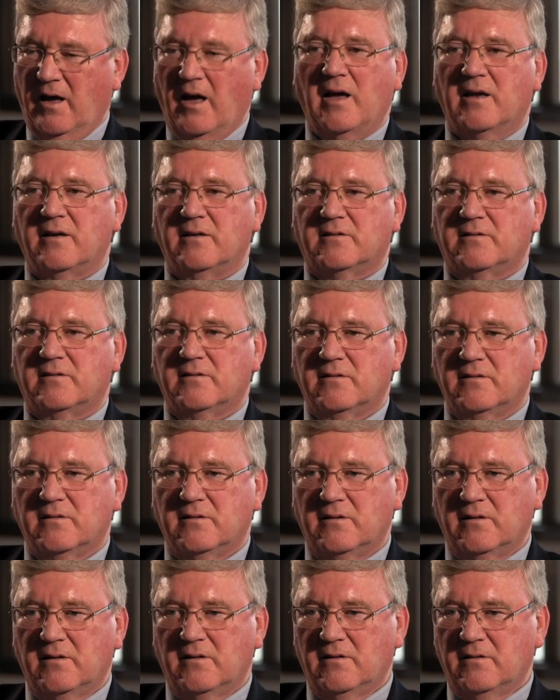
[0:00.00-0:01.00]
And
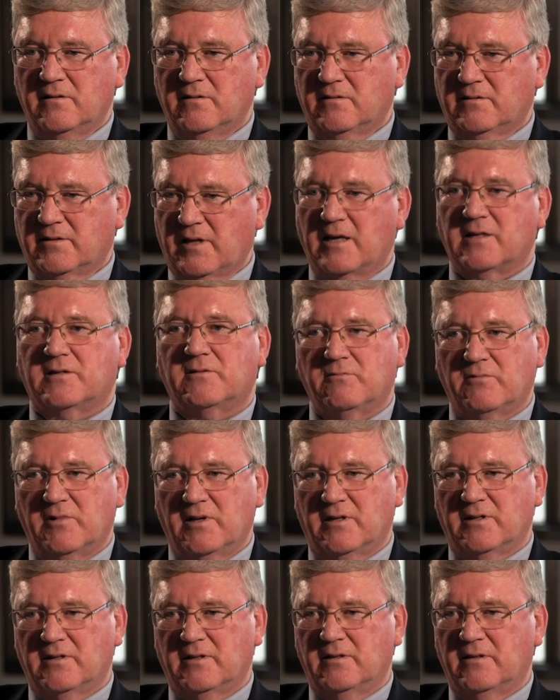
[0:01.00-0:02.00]
that
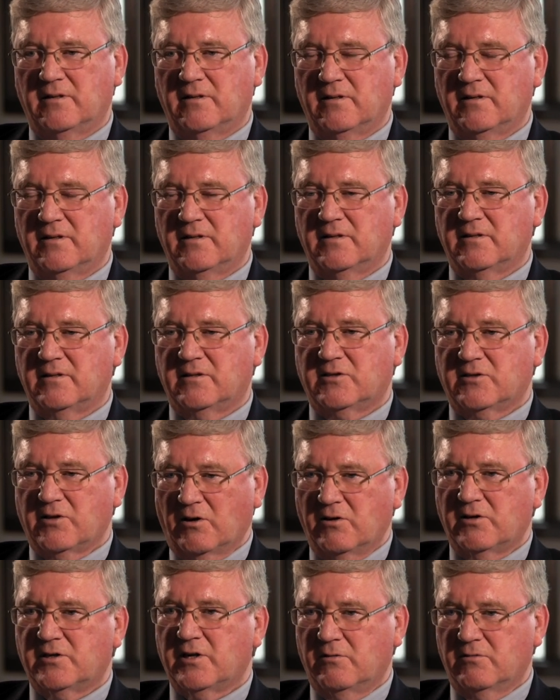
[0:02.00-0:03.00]
will
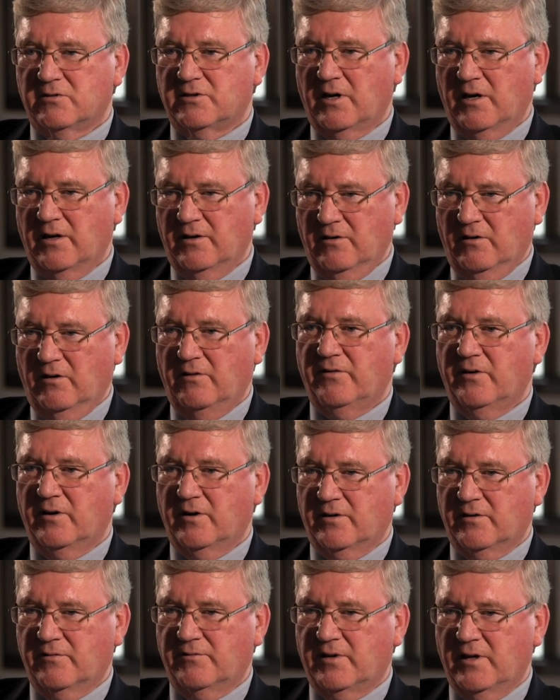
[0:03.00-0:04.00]
sort out an awful
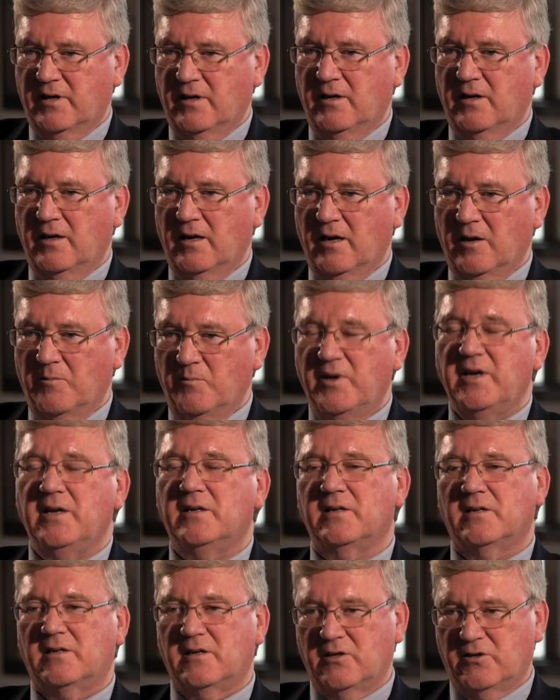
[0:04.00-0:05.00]
lot of the
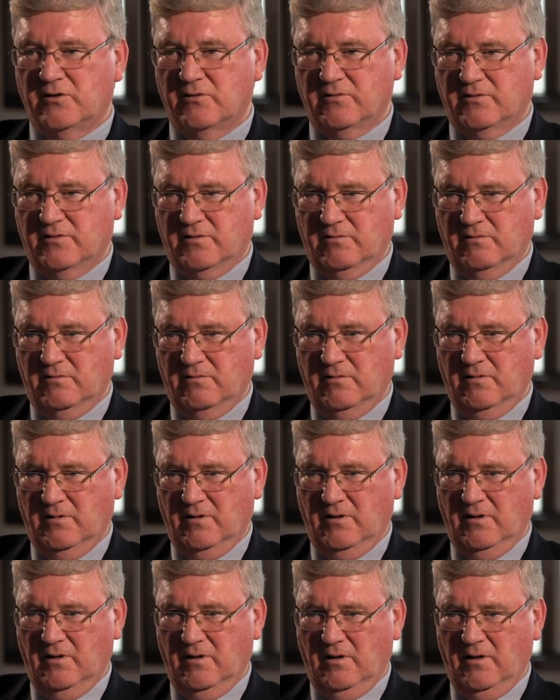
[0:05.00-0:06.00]
immediate issues.
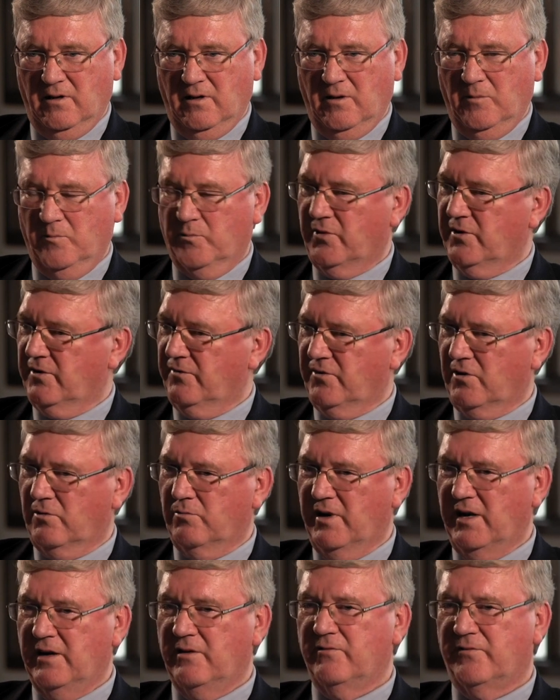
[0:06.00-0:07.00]
But if you're
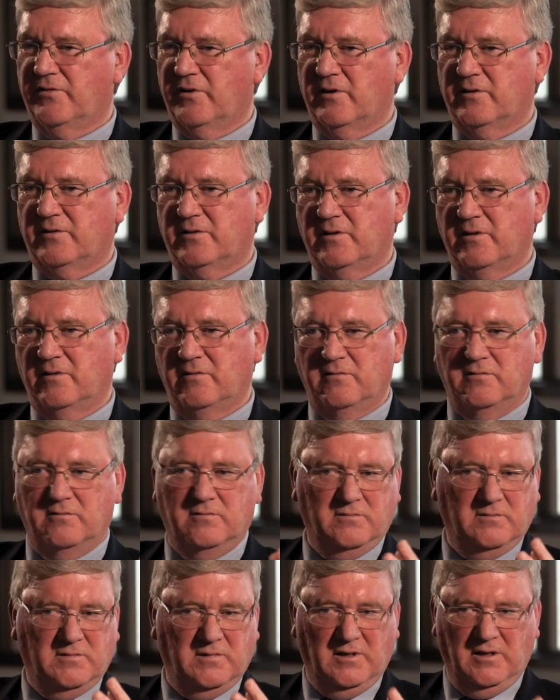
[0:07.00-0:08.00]
waiting for it to
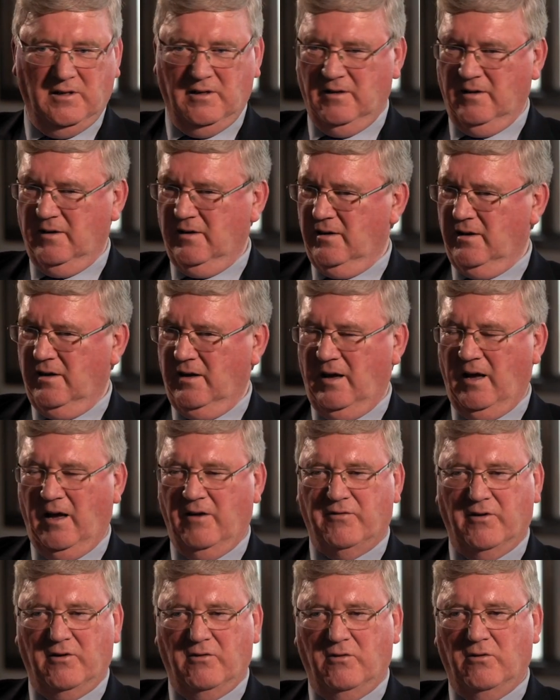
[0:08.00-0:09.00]

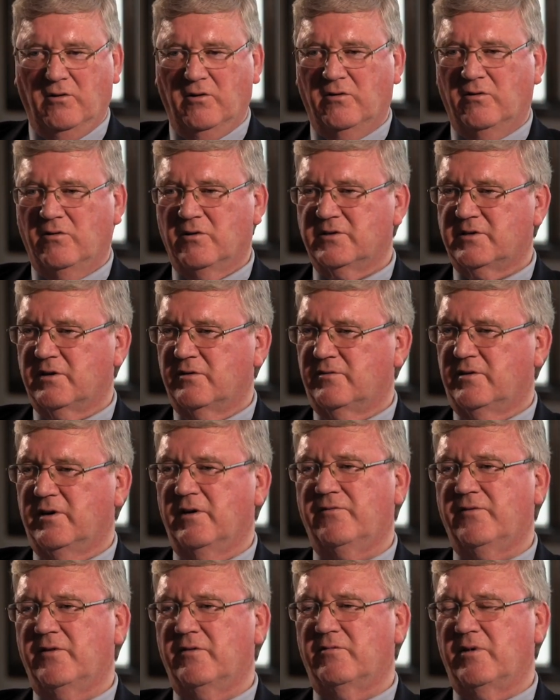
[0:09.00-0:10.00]
have a whole host of
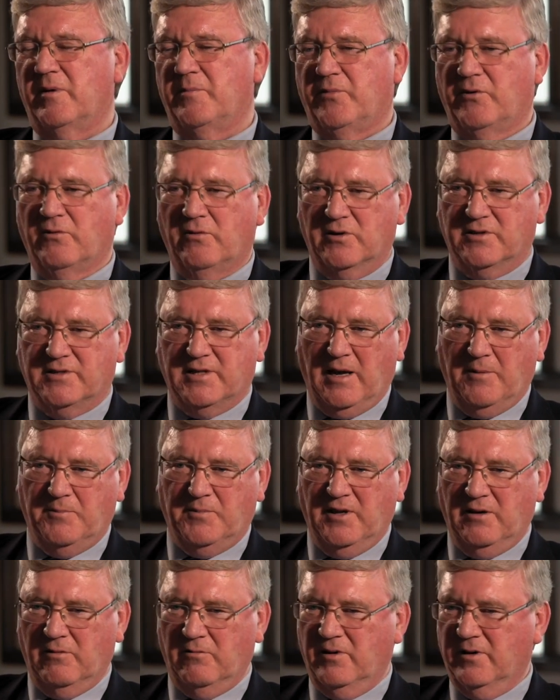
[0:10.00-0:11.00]
different reports
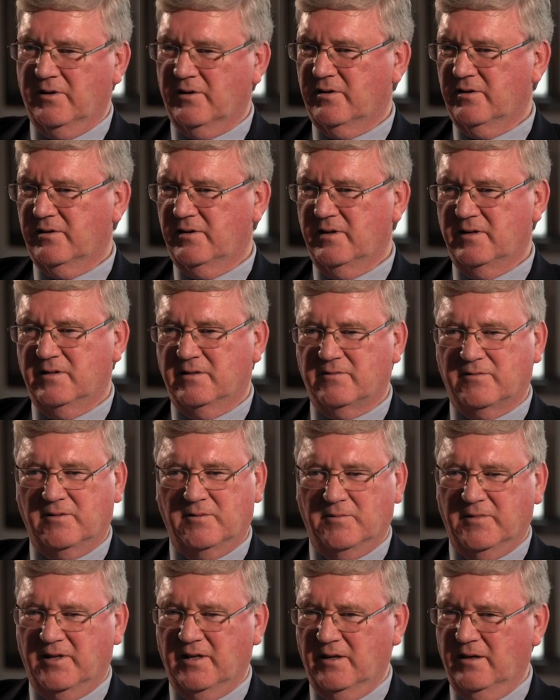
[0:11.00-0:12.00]
happening, whether it is
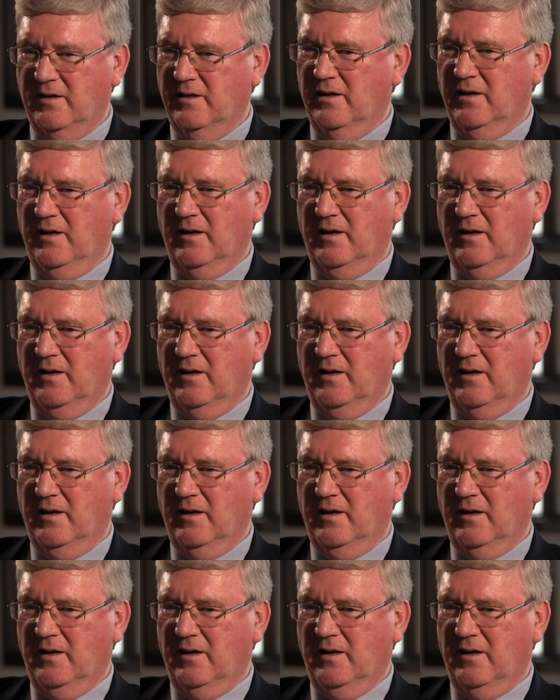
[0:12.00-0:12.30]
from the